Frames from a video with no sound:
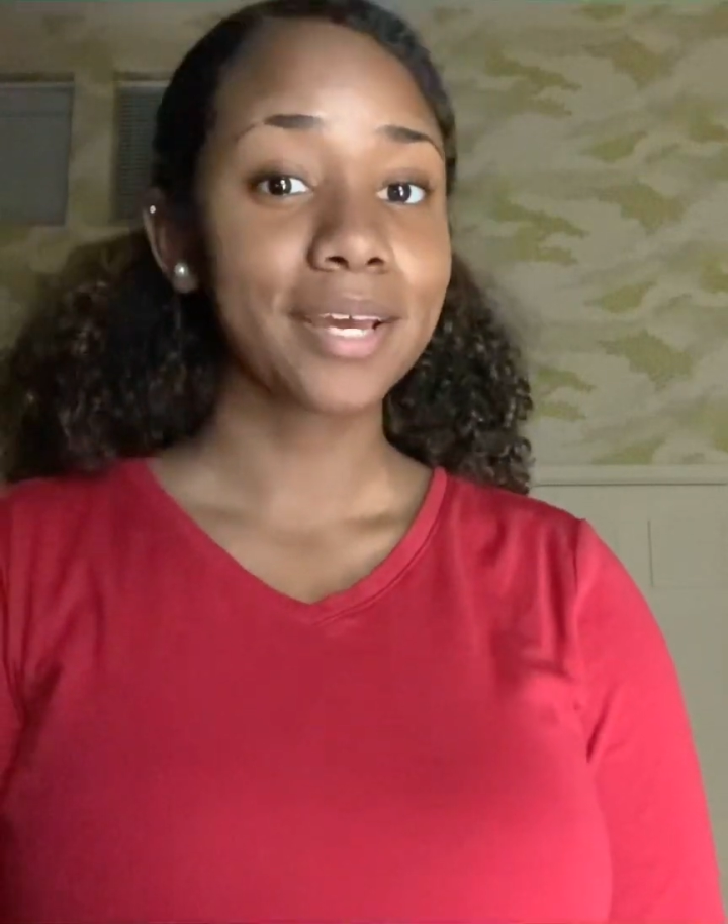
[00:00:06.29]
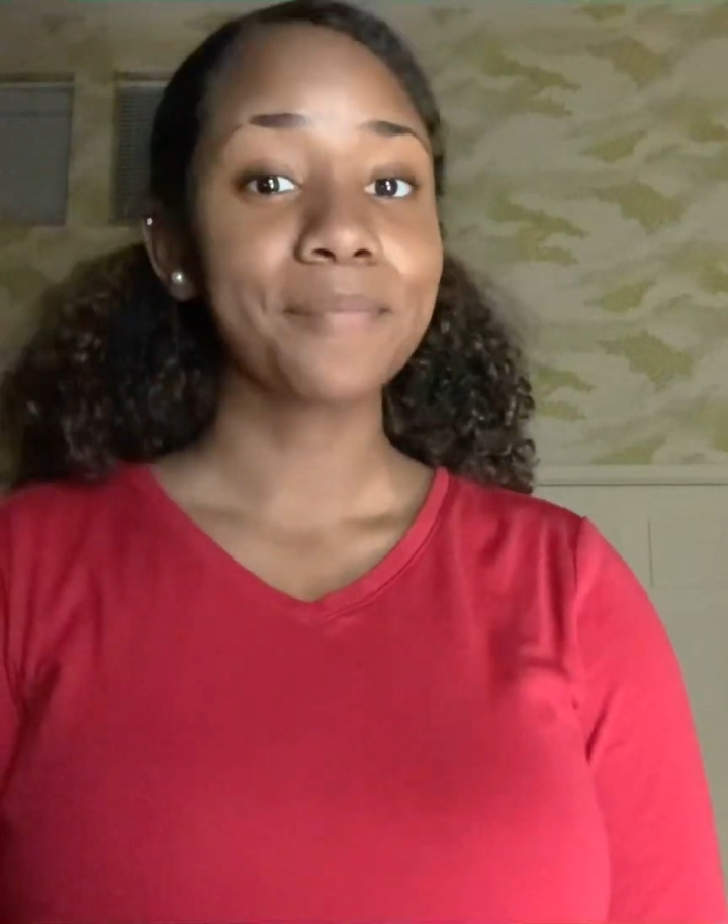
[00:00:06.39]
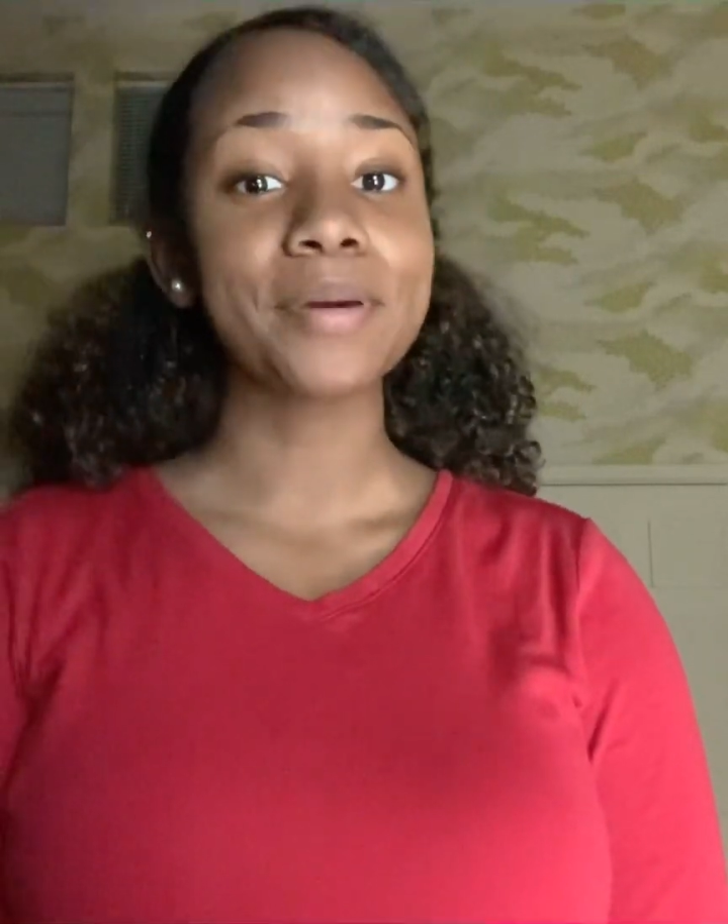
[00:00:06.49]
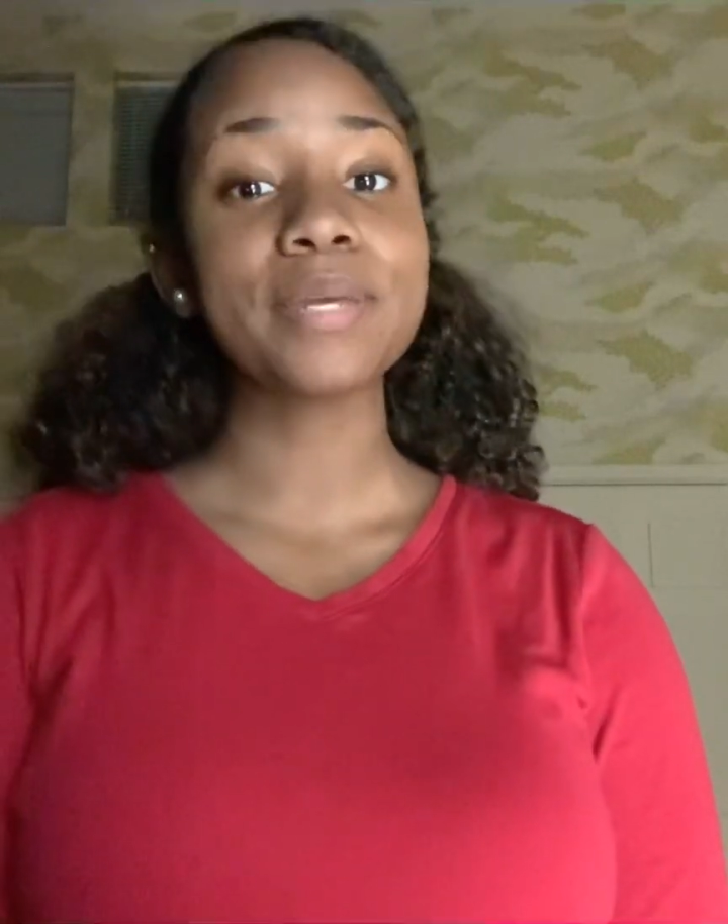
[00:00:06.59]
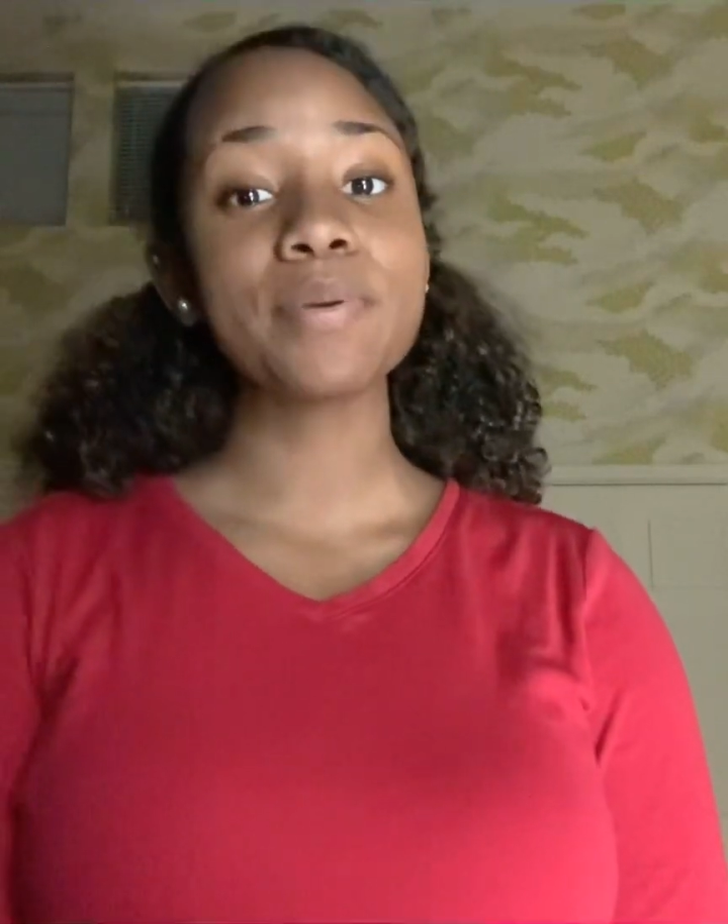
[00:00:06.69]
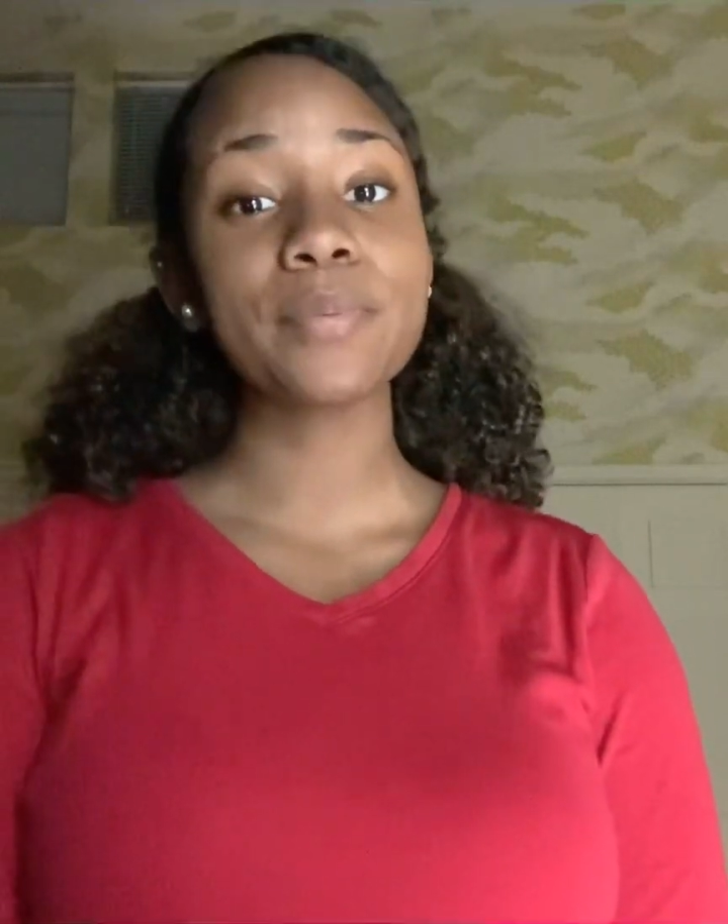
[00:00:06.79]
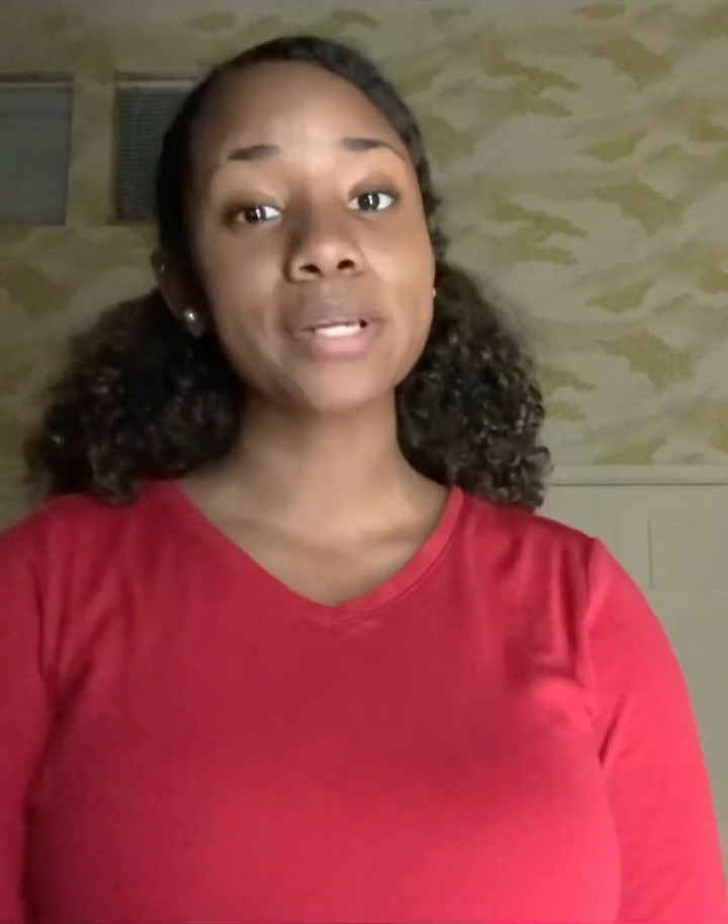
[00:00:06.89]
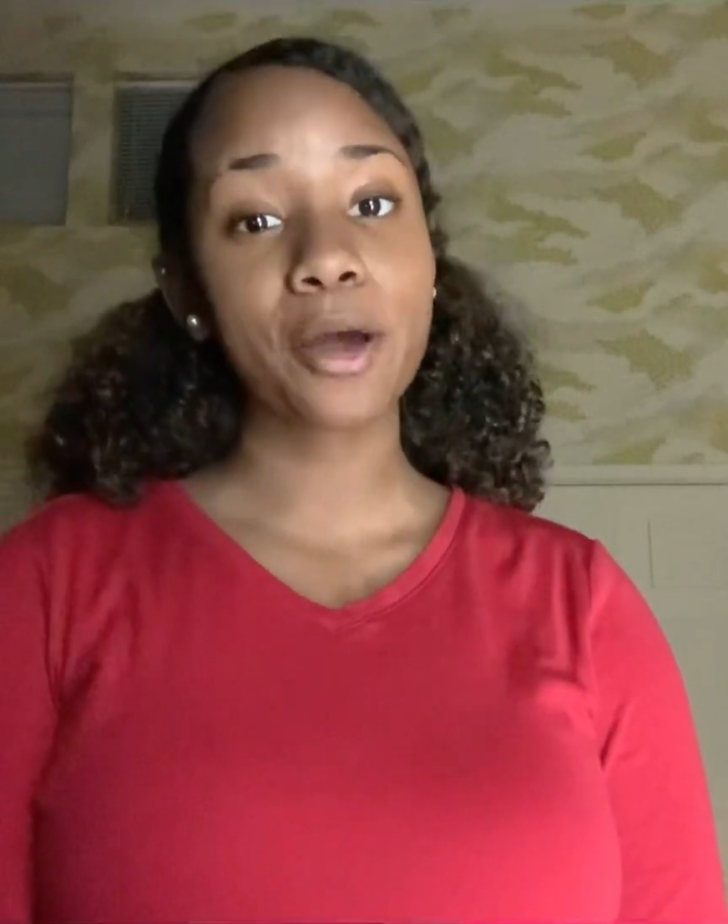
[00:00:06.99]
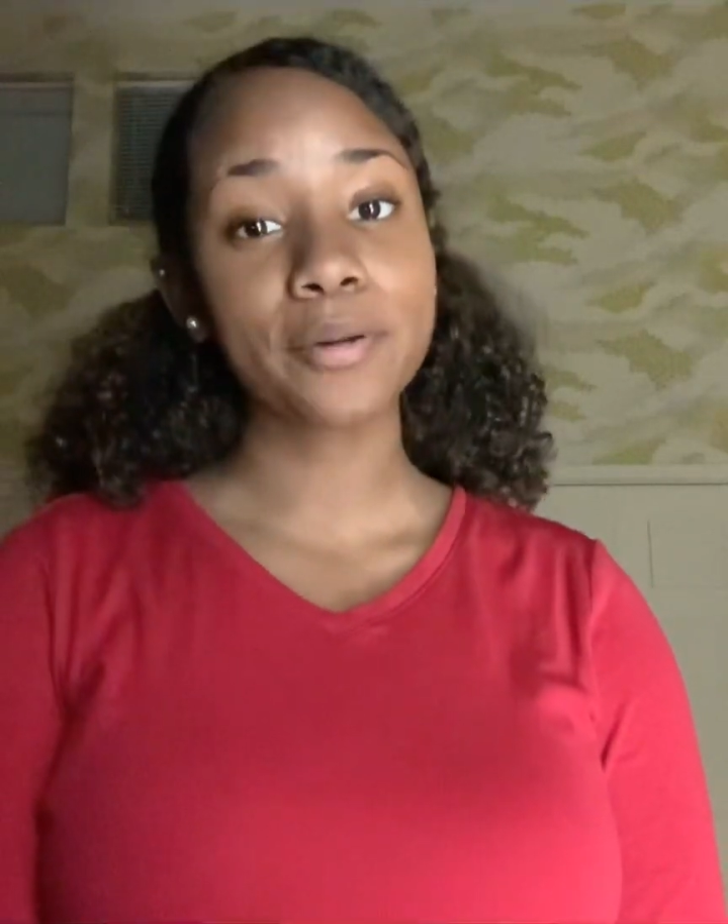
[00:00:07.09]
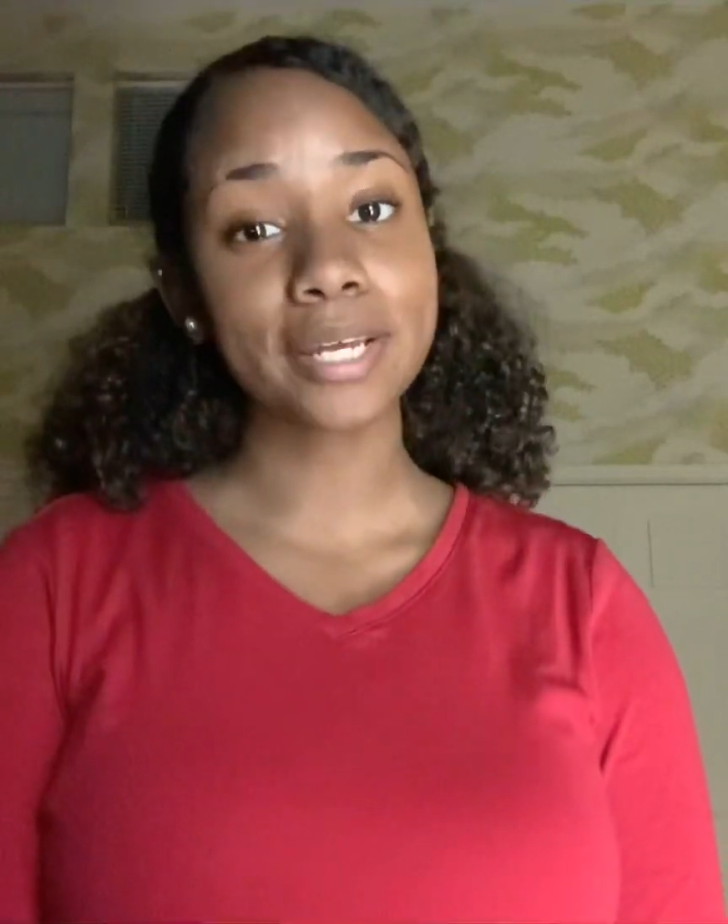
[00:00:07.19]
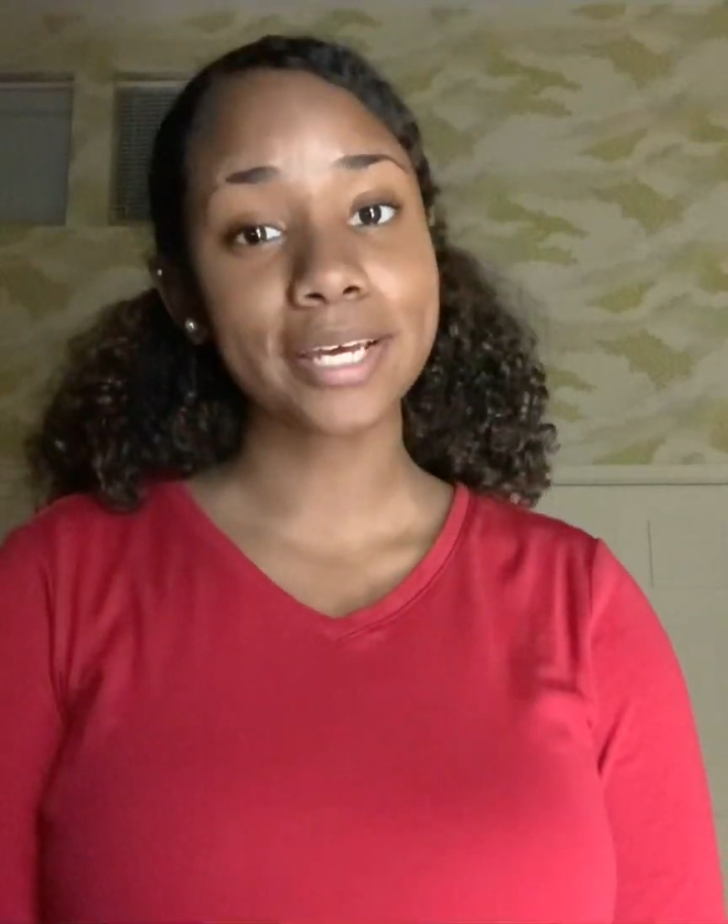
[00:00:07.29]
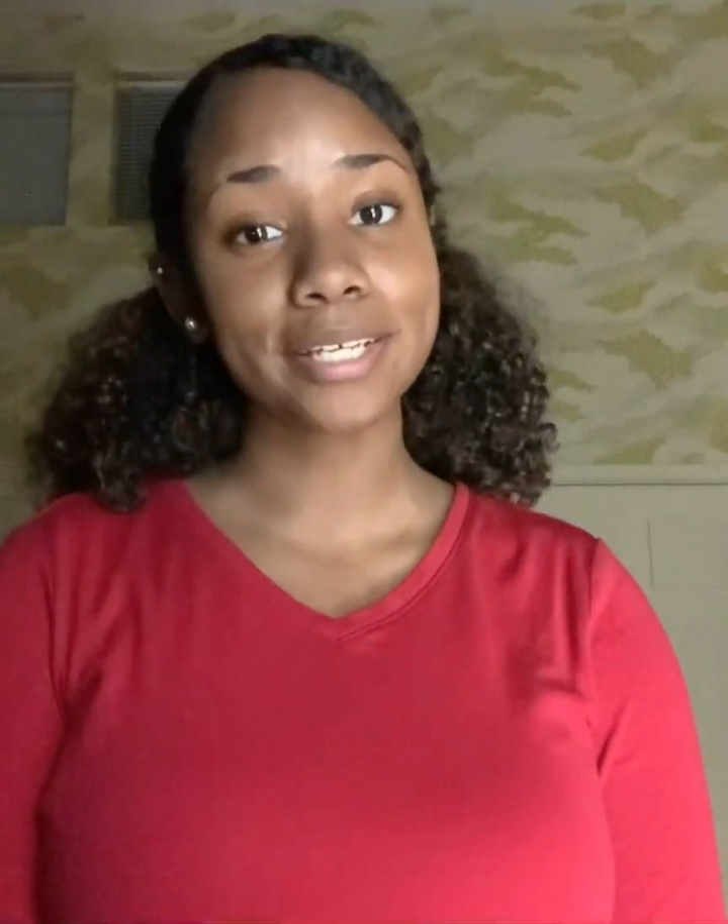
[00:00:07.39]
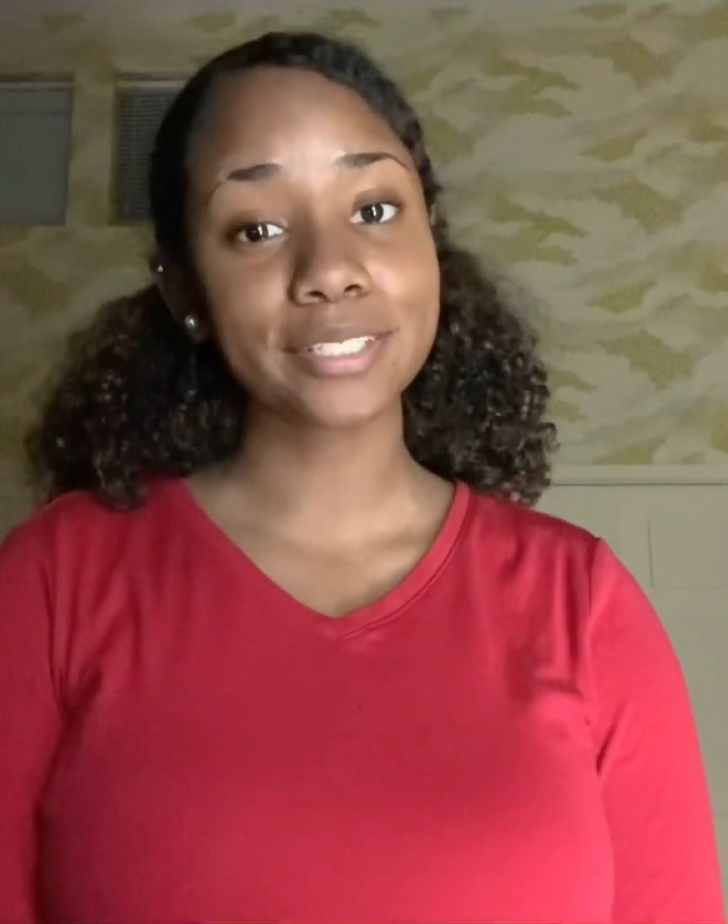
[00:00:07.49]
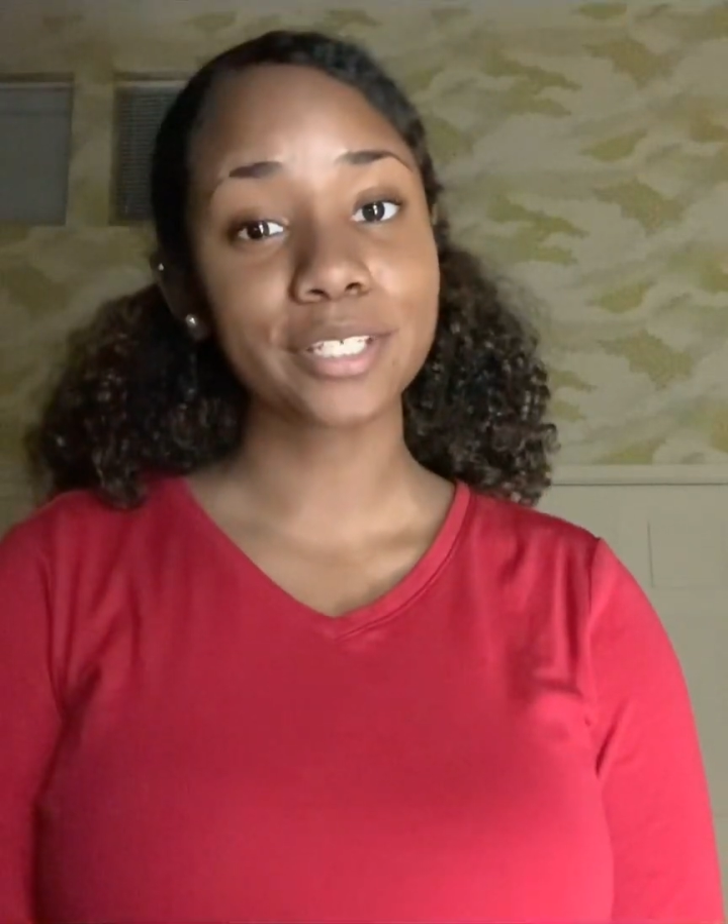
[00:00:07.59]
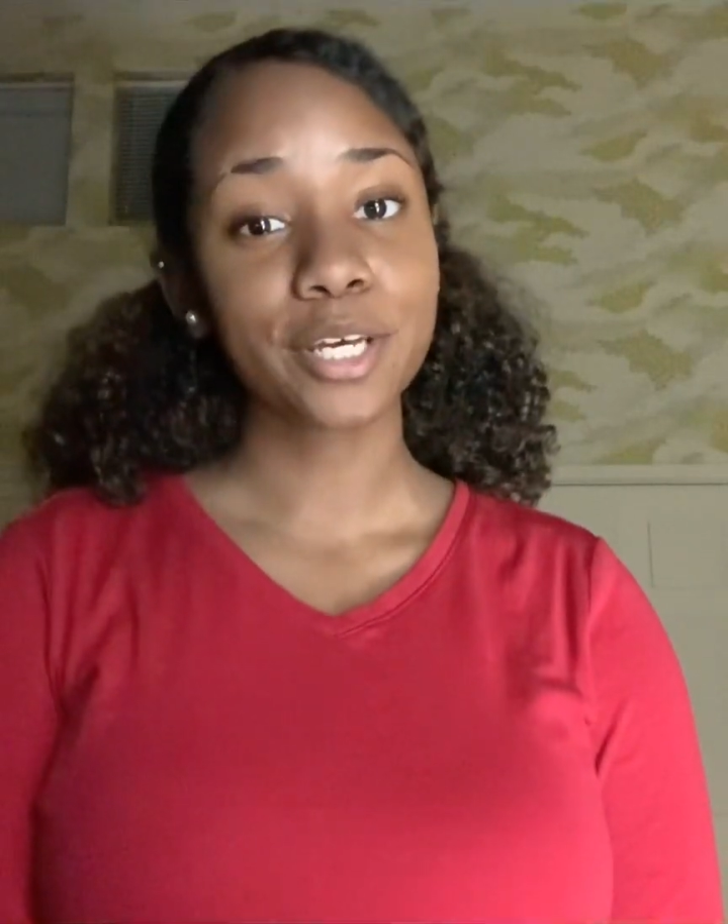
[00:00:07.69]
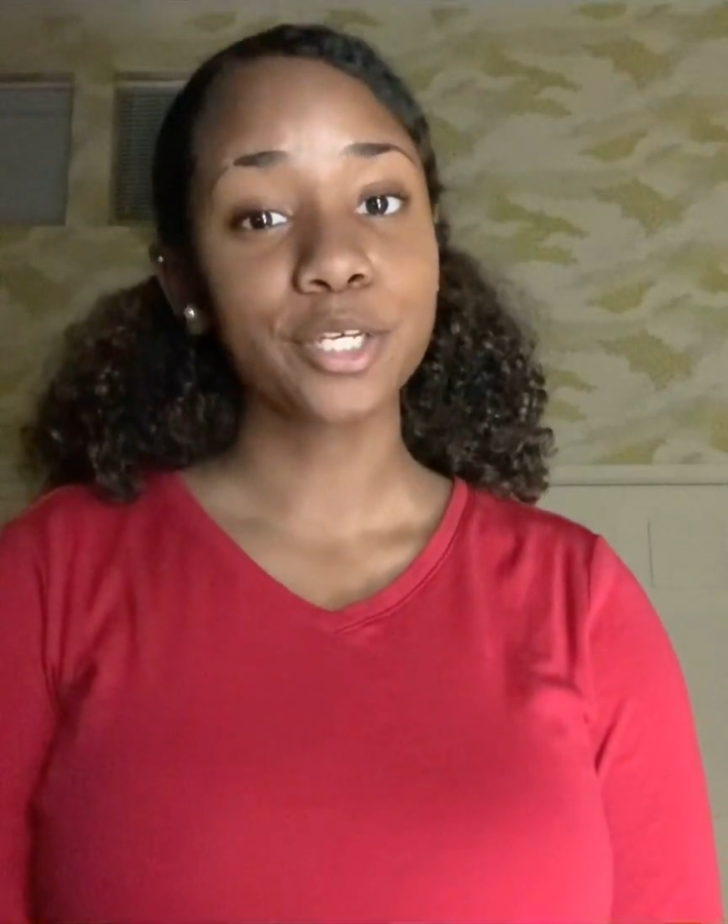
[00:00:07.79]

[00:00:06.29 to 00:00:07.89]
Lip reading: Many people nowadays